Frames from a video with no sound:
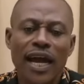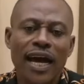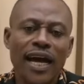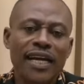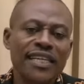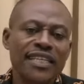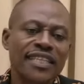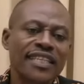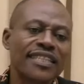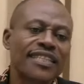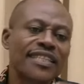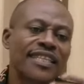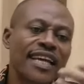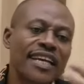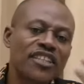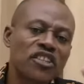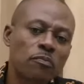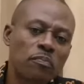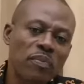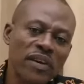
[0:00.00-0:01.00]
And it is
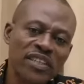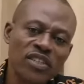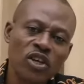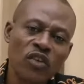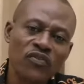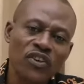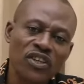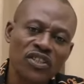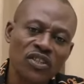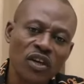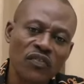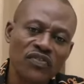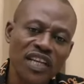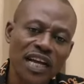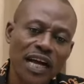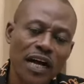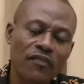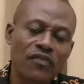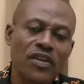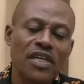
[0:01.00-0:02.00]
this pleasing of
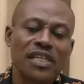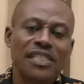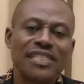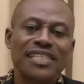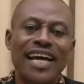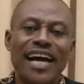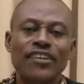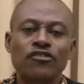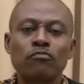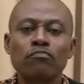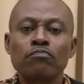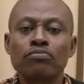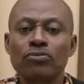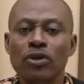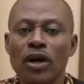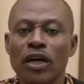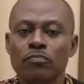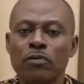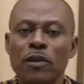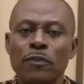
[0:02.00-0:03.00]
yourself that's
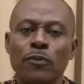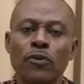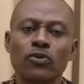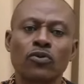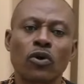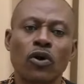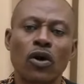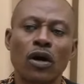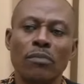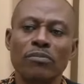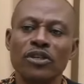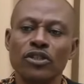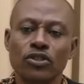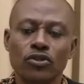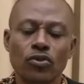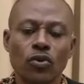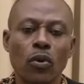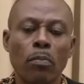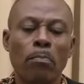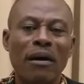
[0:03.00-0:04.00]
brought people to come
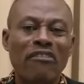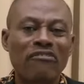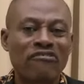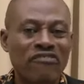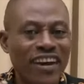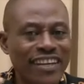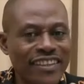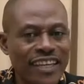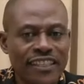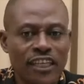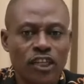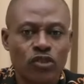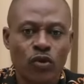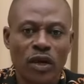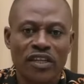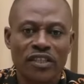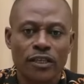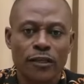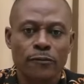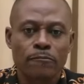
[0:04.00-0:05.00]
into perverted
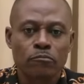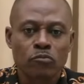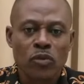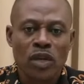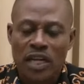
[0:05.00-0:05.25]
sexuality.